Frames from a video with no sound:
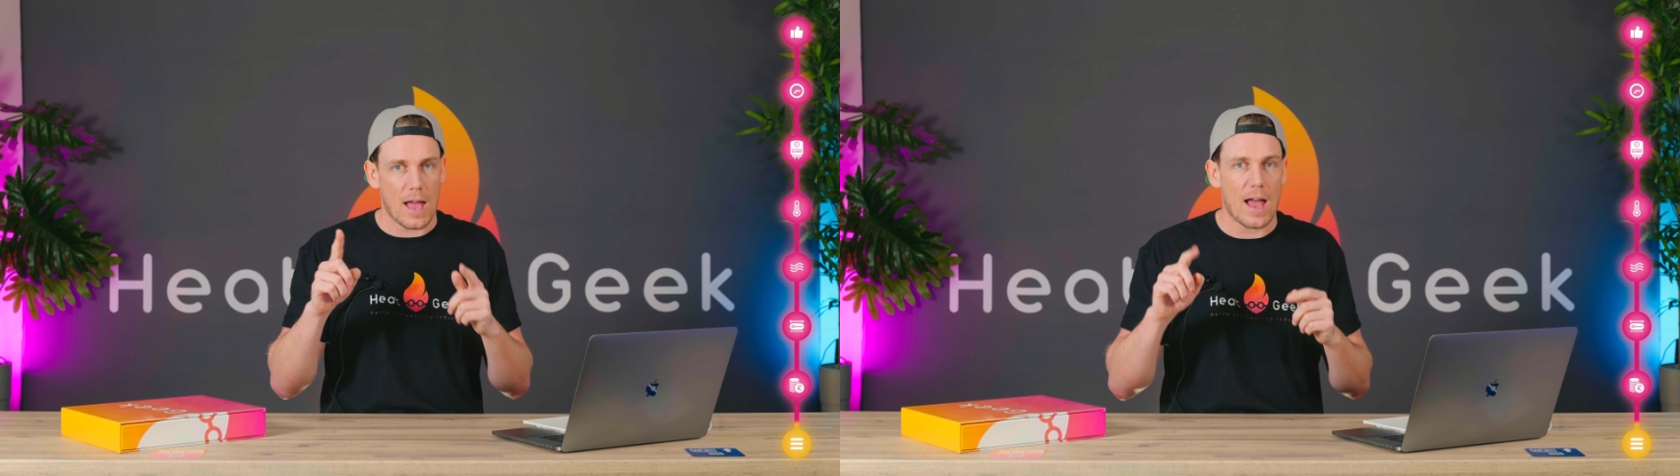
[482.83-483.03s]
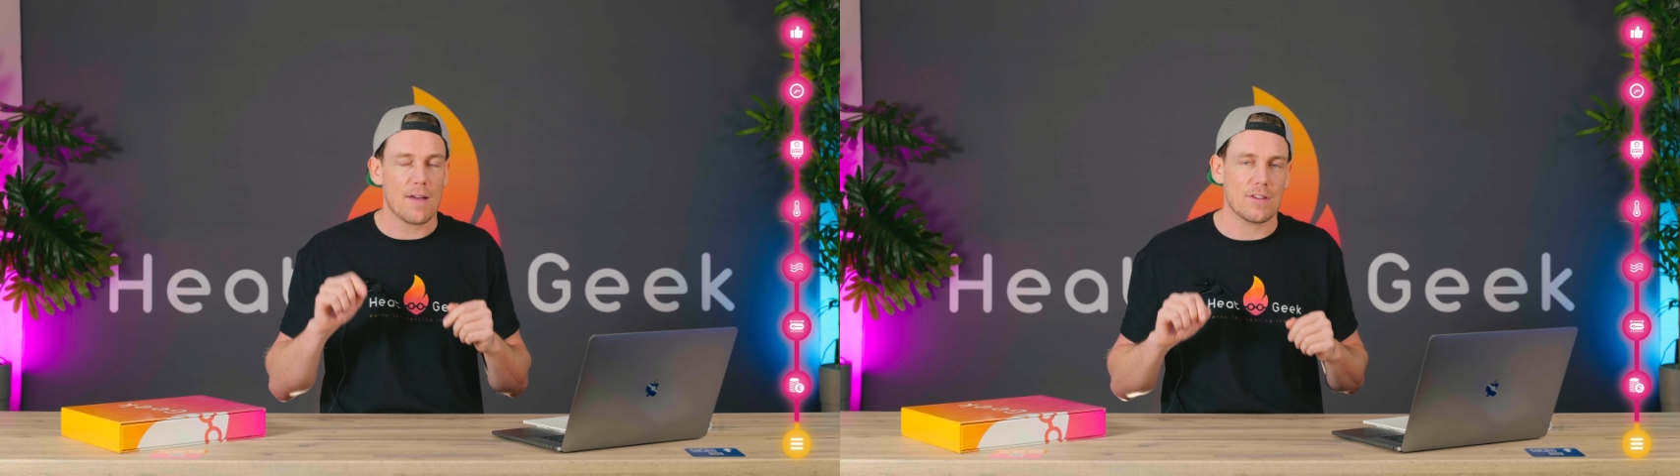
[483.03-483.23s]

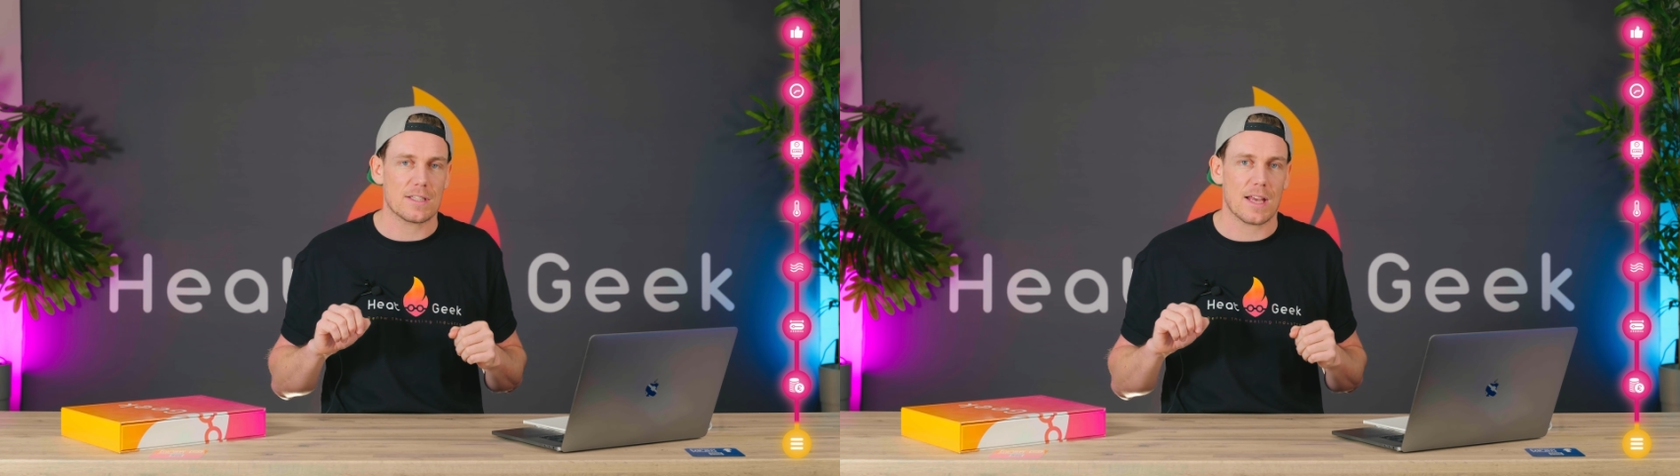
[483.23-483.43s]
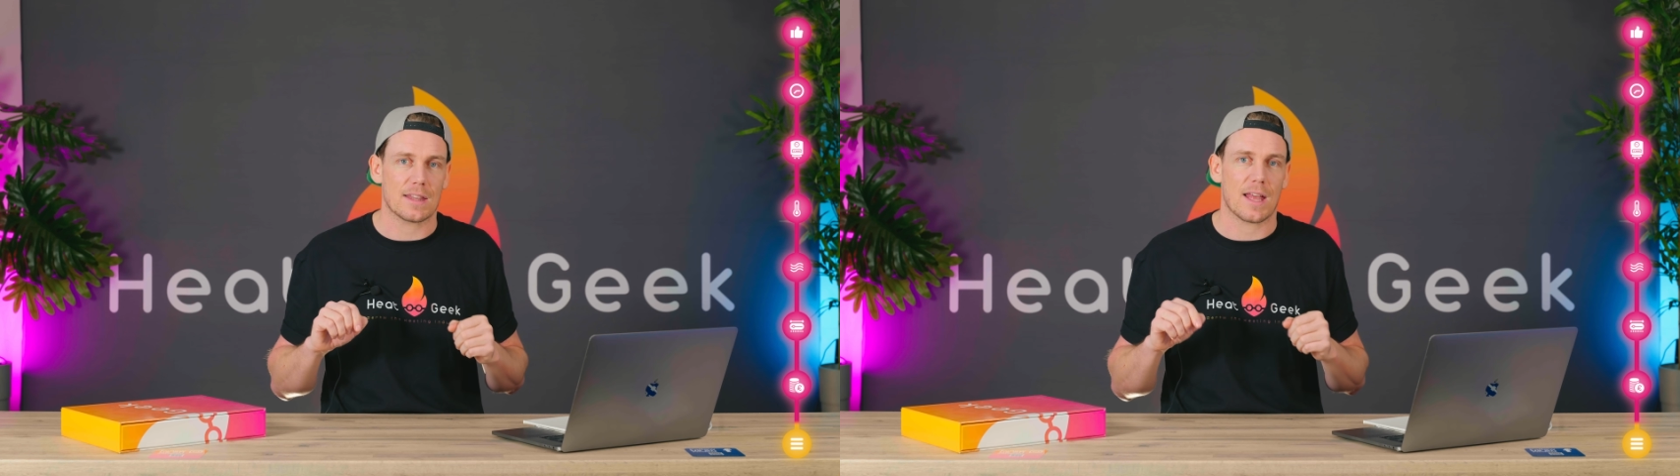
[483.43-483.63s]
Having
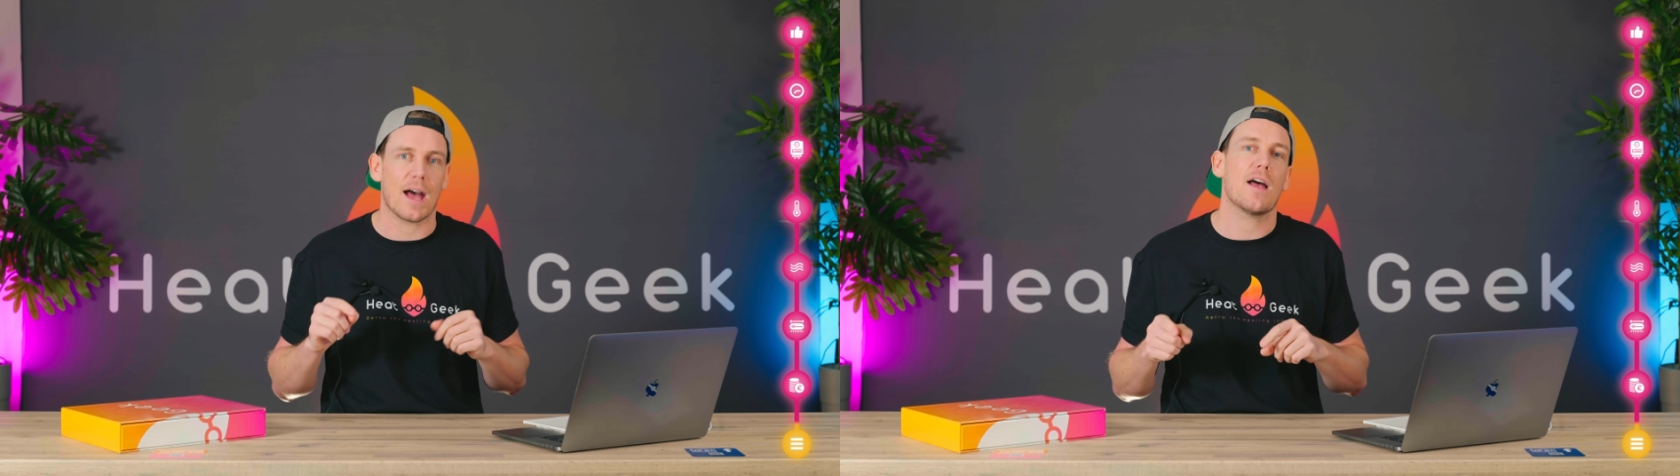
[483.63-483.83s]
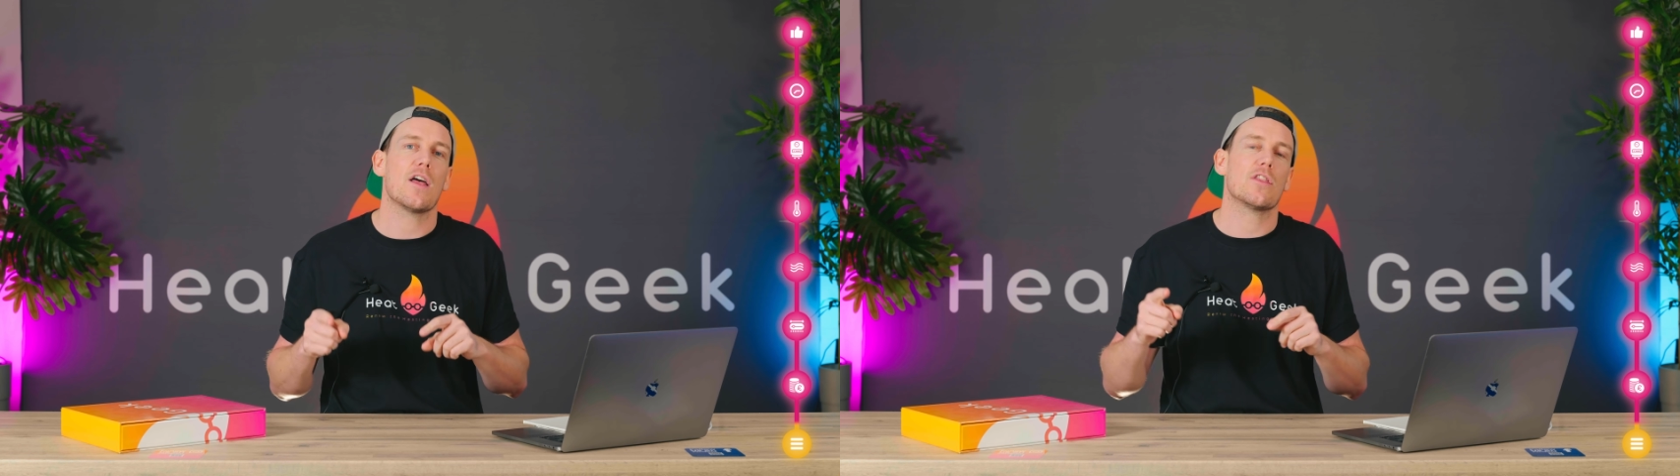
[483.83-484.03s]
said
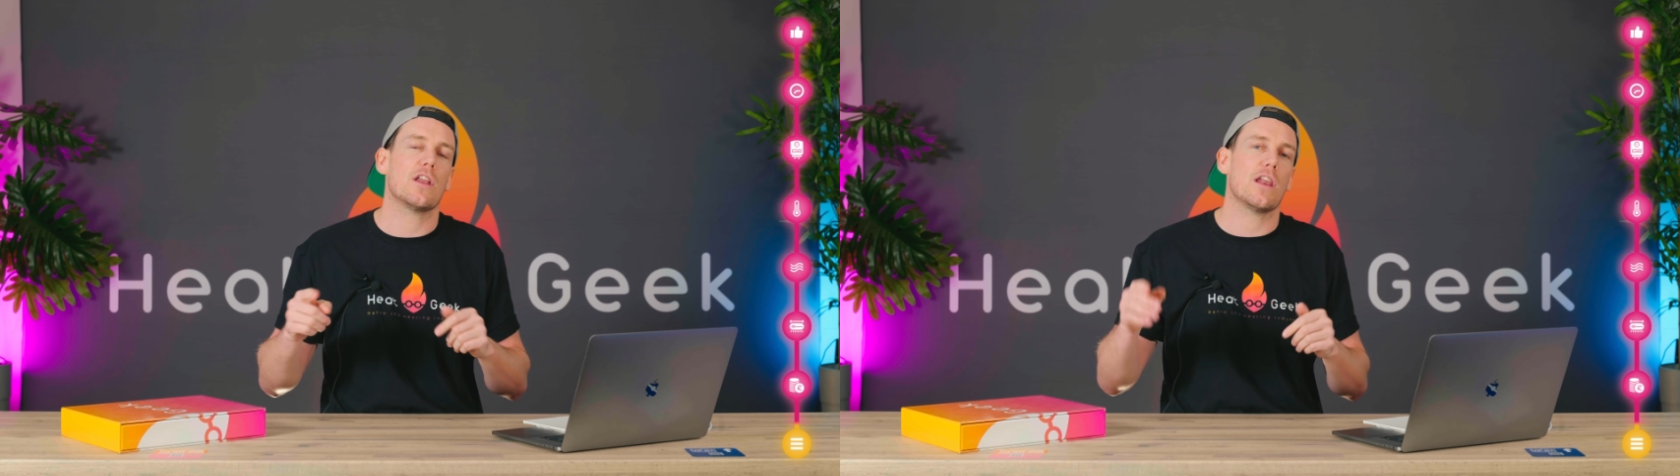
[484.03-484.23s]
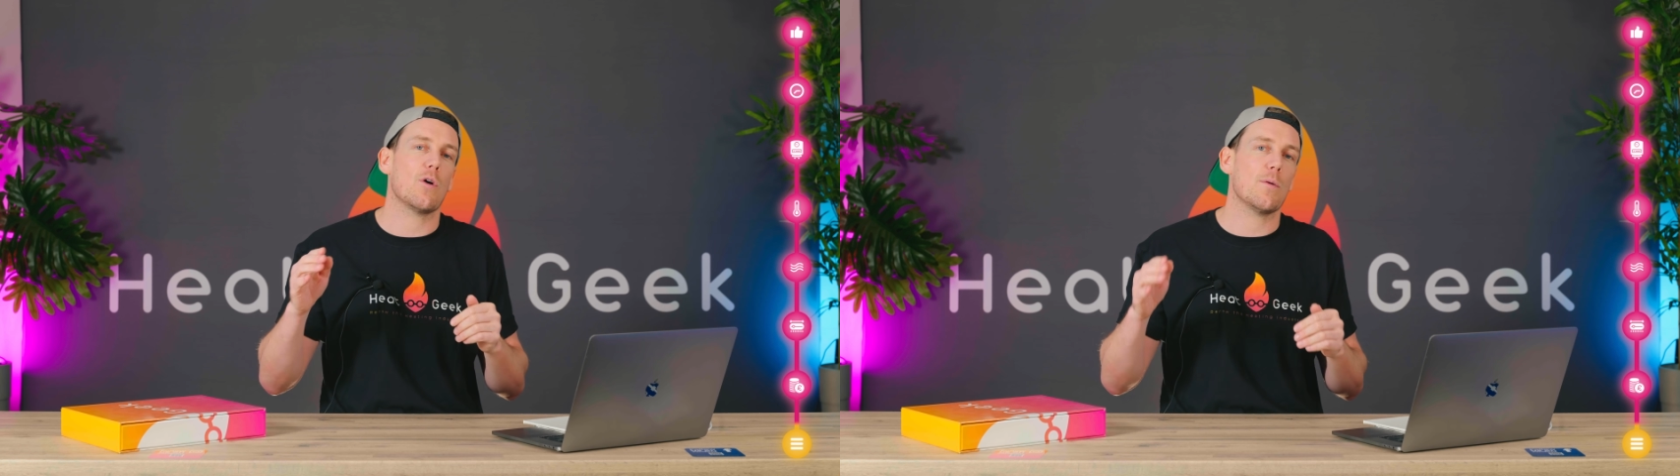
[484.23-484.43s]
that,
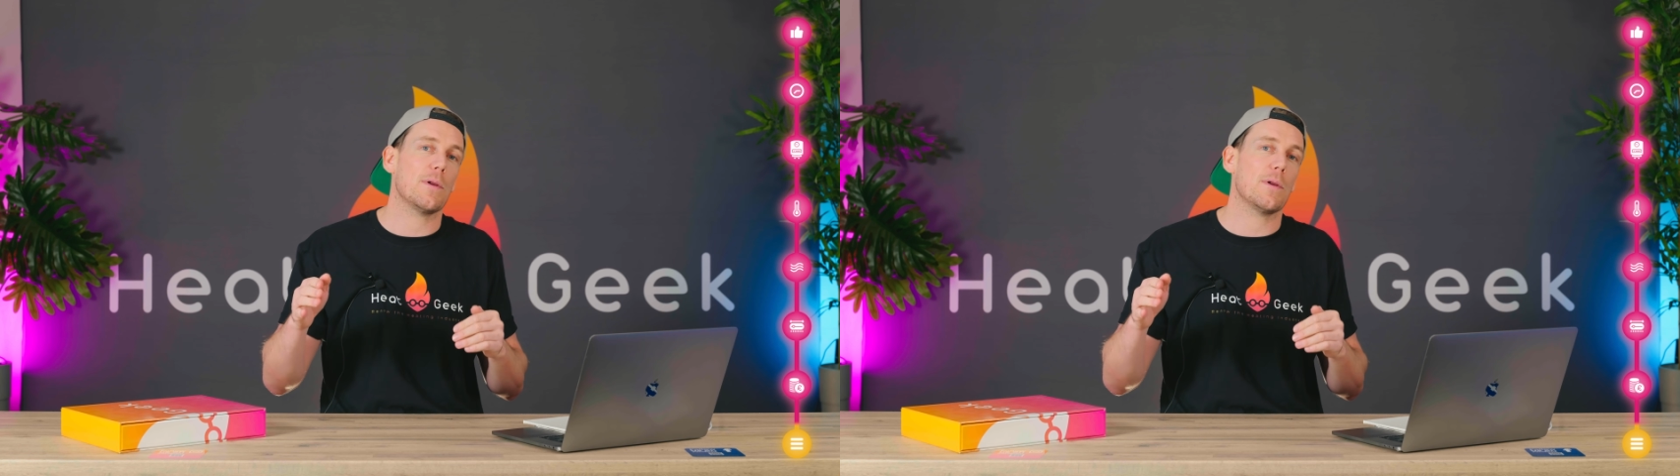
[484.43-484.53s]
the lower